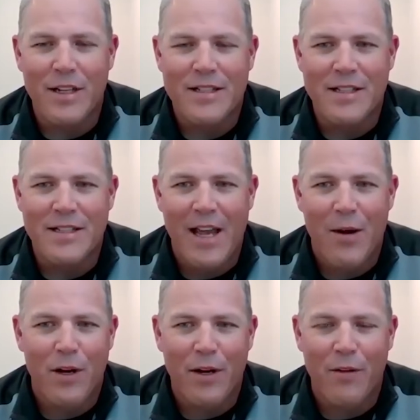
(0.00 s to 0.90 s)
and
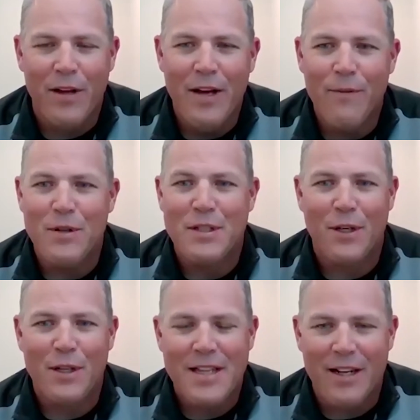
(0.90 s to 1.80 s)
today we're going to
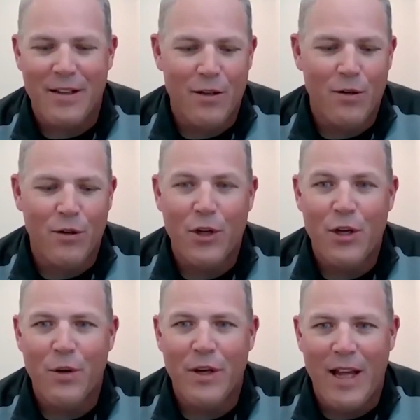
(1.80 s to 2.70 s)
facilitate a little
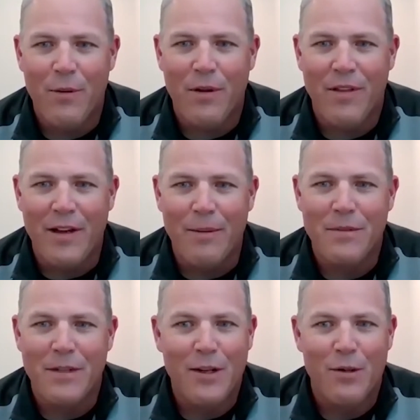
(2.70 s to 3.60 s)
Q&A with
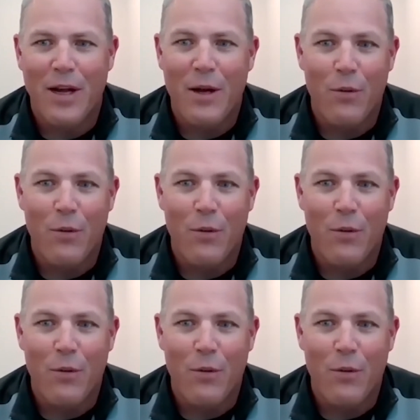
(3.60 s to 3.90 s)
him. Dr.